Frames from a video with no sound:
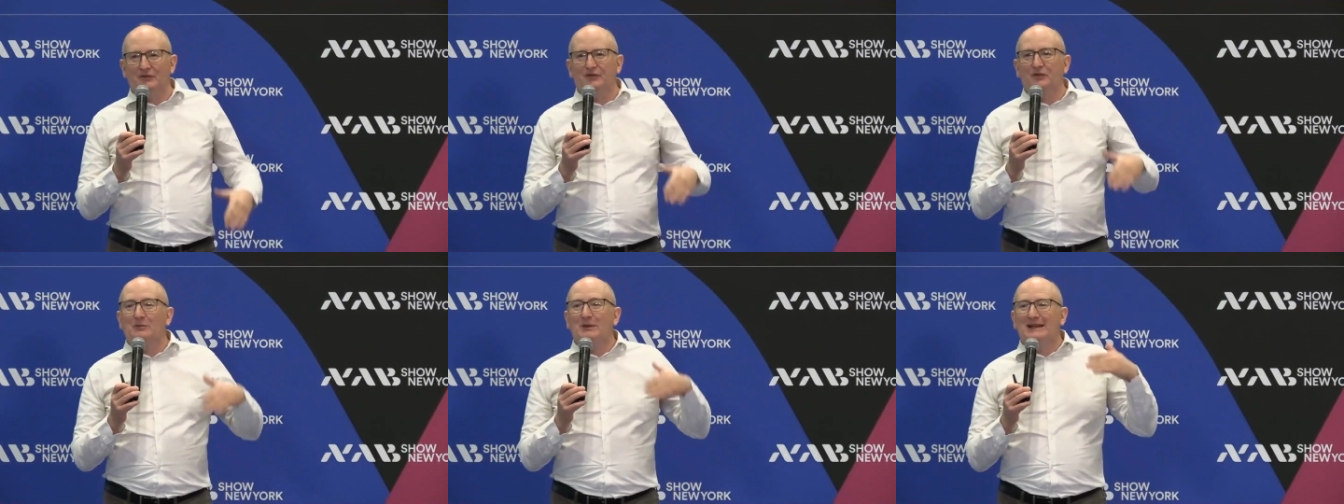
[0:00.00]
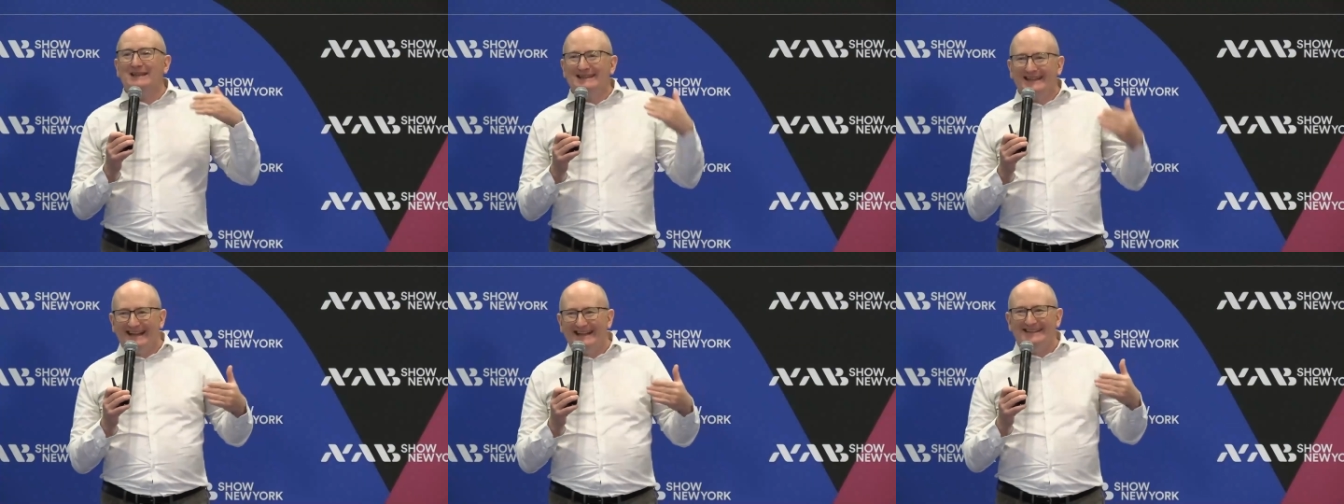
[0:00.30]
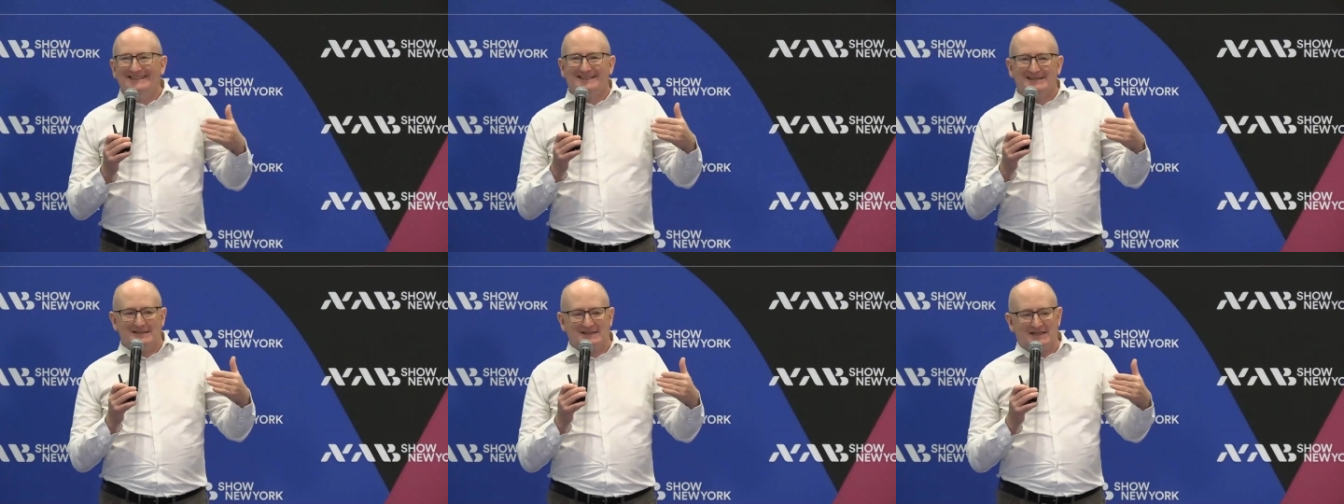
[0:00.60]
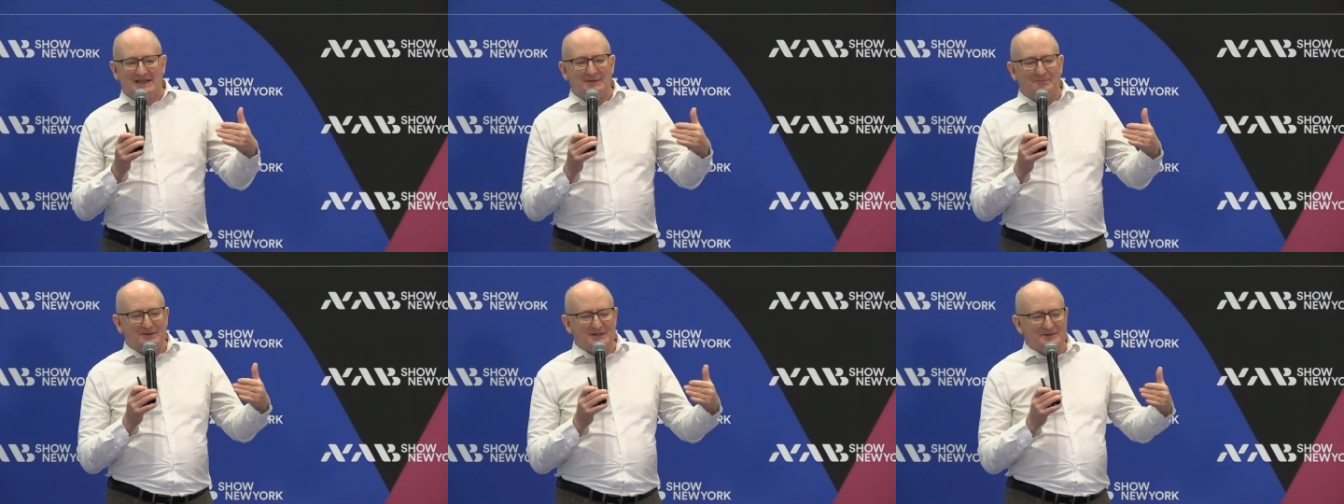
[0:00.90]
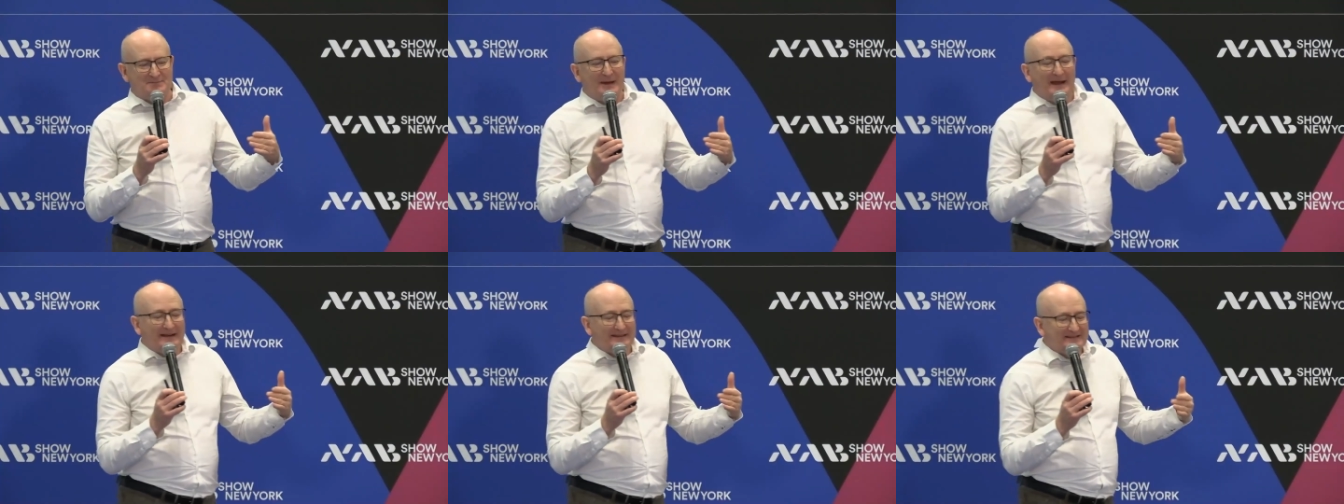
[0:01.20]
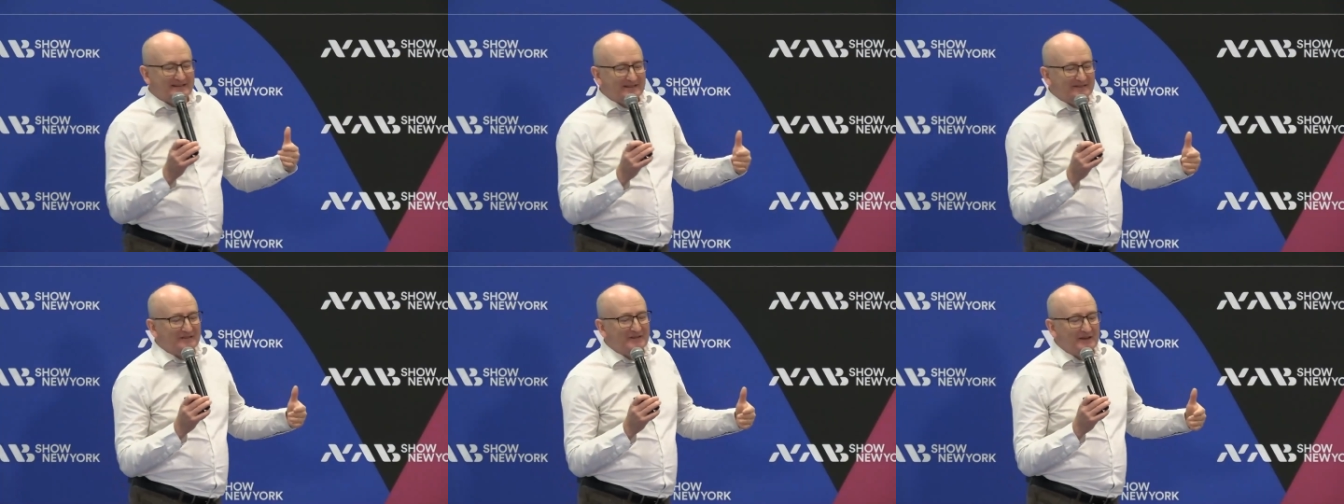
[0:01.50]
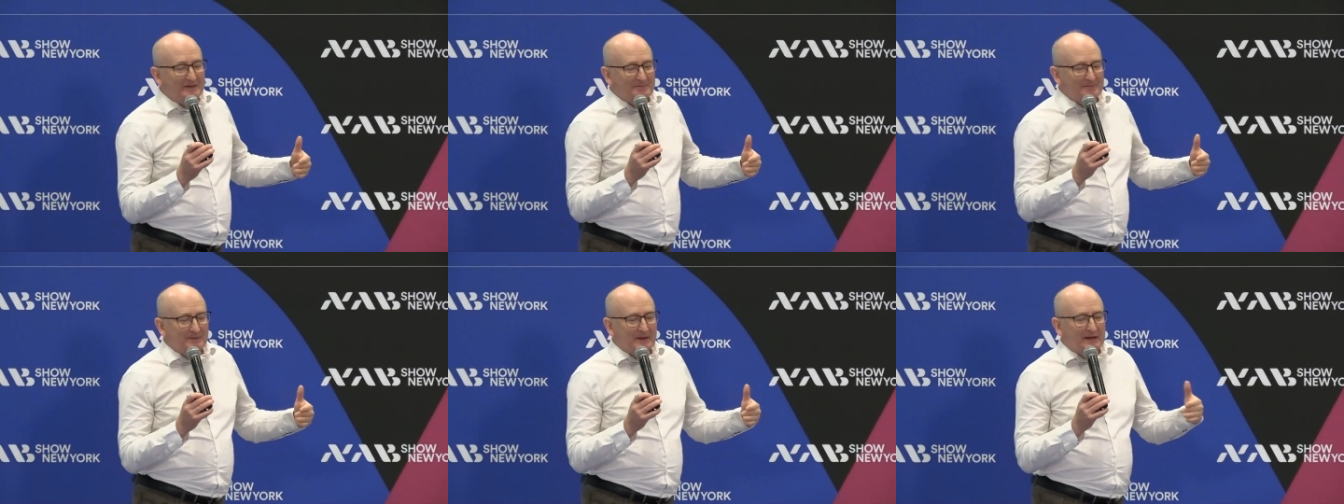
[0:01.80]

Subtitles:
from a latency perspective,